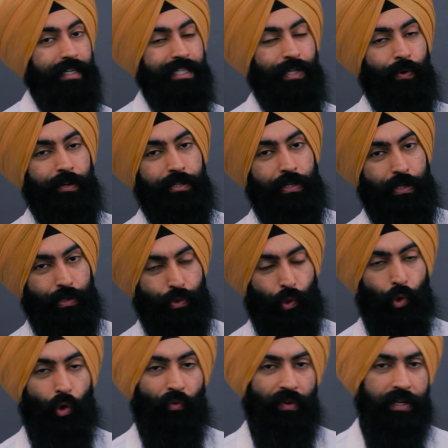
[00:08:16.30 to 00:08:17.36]
is going to
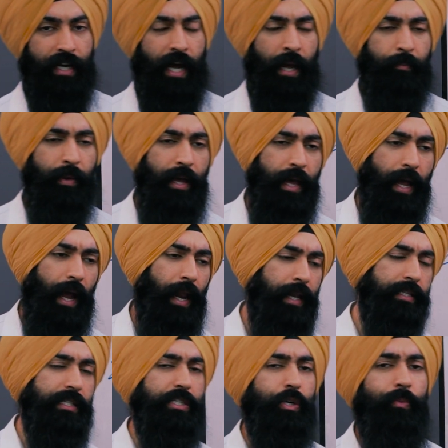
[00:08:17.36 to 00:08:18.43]
grow over time, and
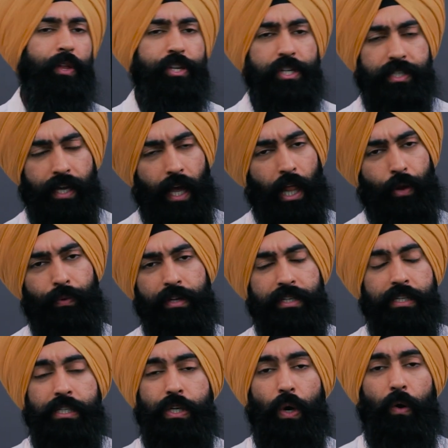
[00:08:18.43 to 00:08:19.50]
let's assume that your salary
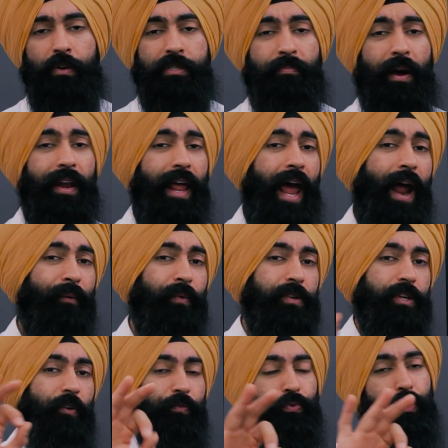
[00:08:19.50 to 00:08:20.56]
just grows by an
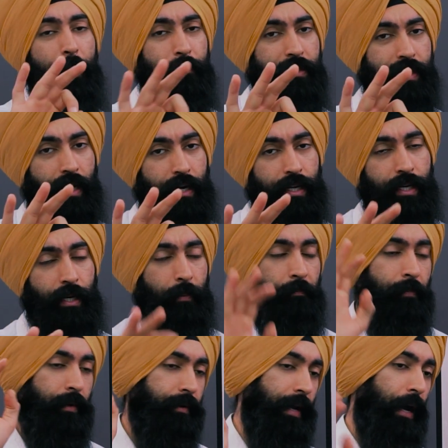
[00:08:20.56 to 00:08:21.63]
average of 3% a year.
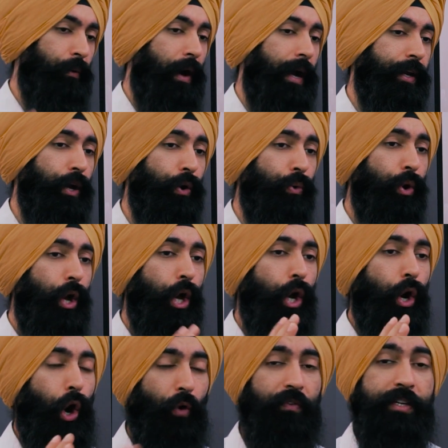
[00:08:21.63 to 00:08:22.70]
Now, I know
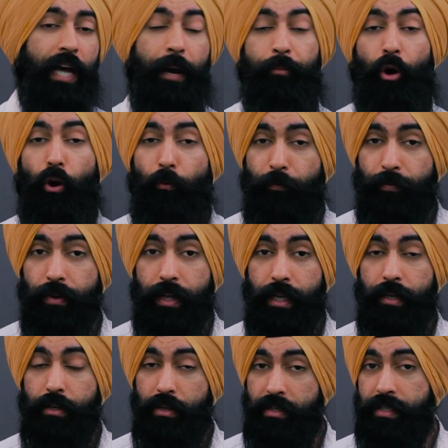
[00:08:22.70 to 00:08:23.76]
over time,
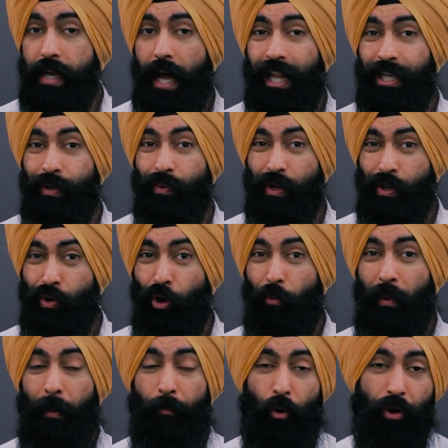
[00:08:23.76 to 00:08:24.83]
hopefully, your salary will grow
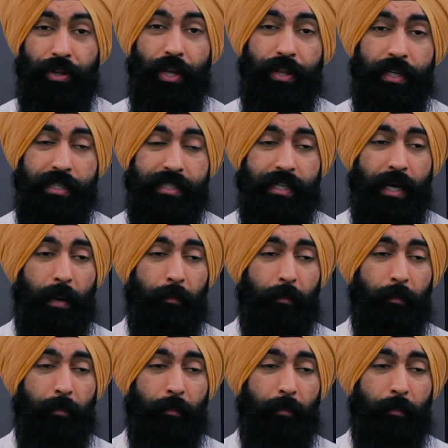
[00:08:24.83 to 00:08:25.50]
by more than this,